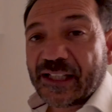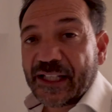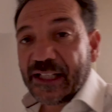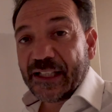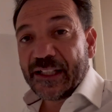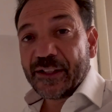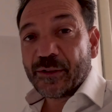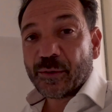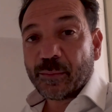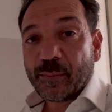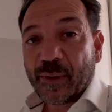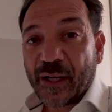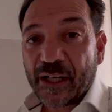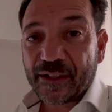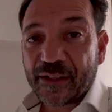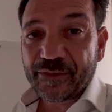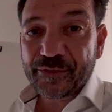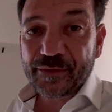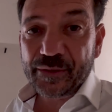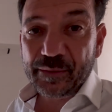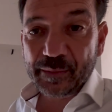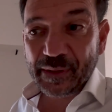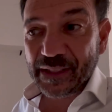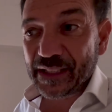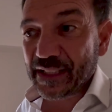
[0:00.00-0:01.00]
little
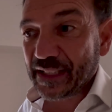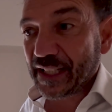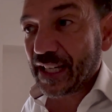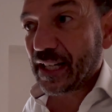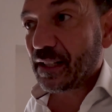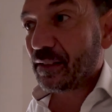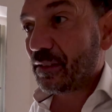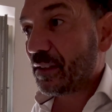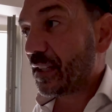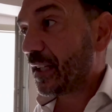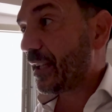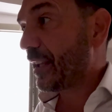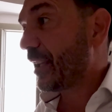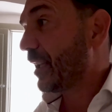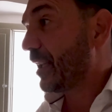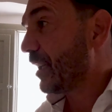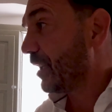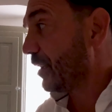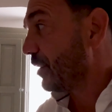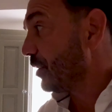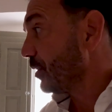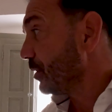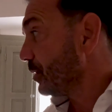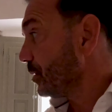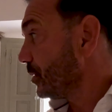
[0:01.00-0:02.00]
bathroom in an area that
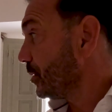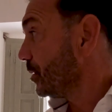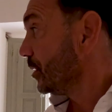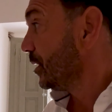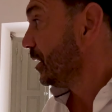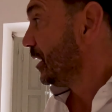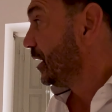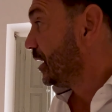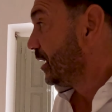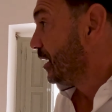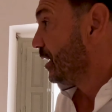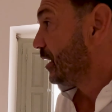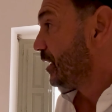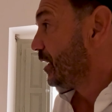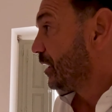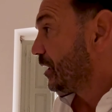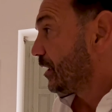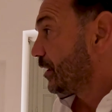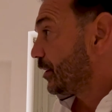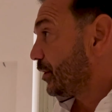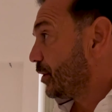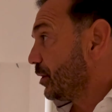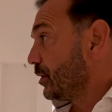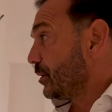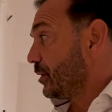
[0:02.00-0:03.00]

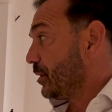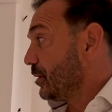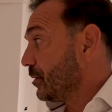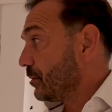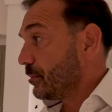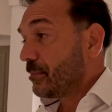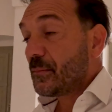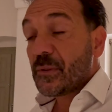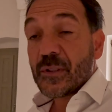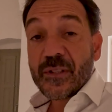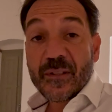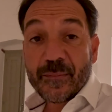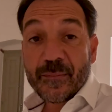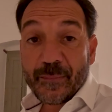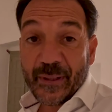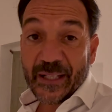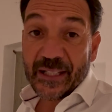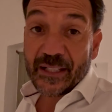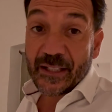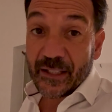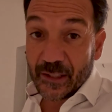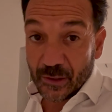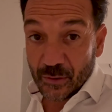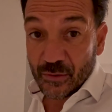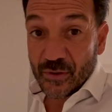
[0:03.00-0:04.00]
you spend
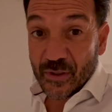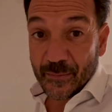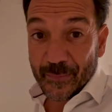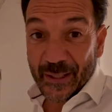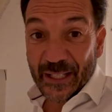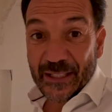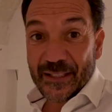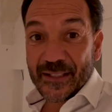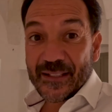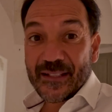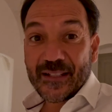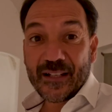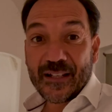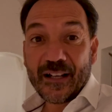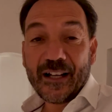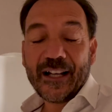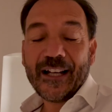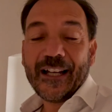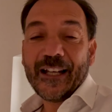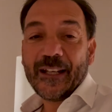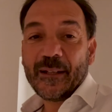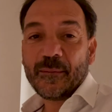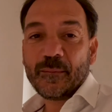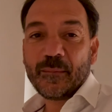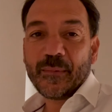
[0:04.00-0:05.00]
a huge amount of
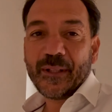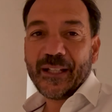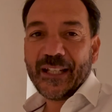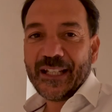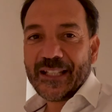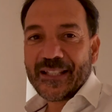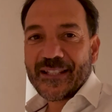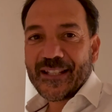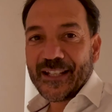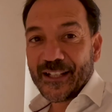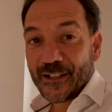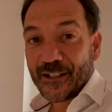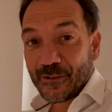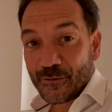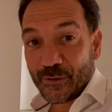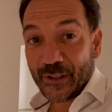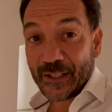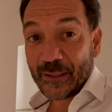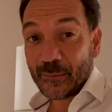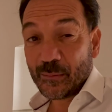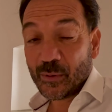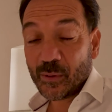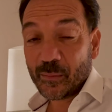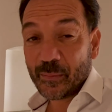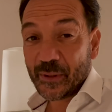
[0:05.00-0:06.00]
time, it's
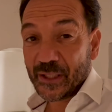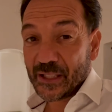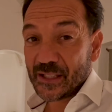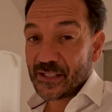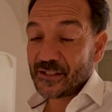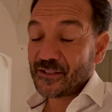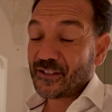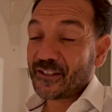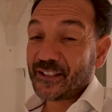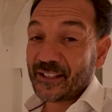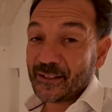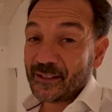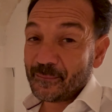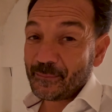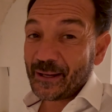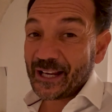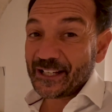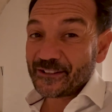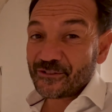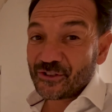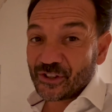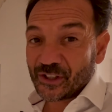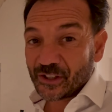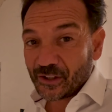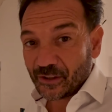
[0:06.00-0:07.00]
incredible, because you can
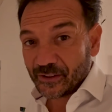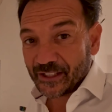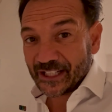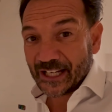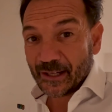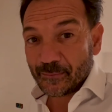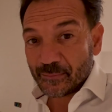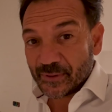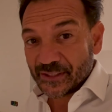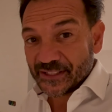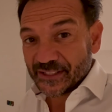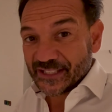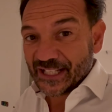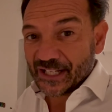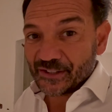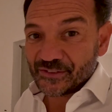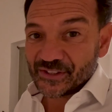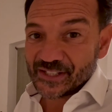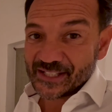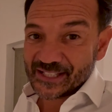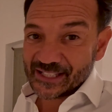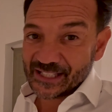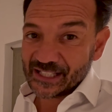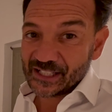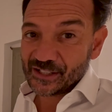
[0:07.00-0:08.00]
imagine going up and down the
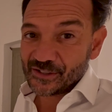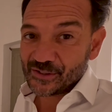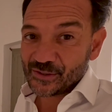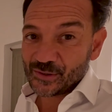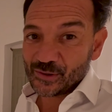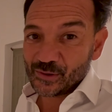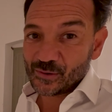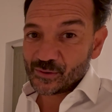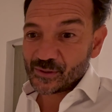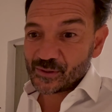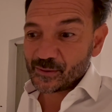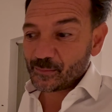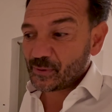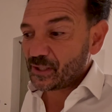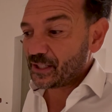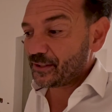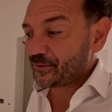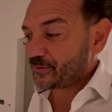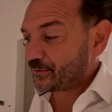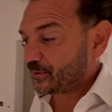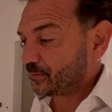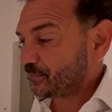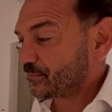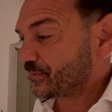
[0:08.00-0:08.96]
stairs to use a bathroom.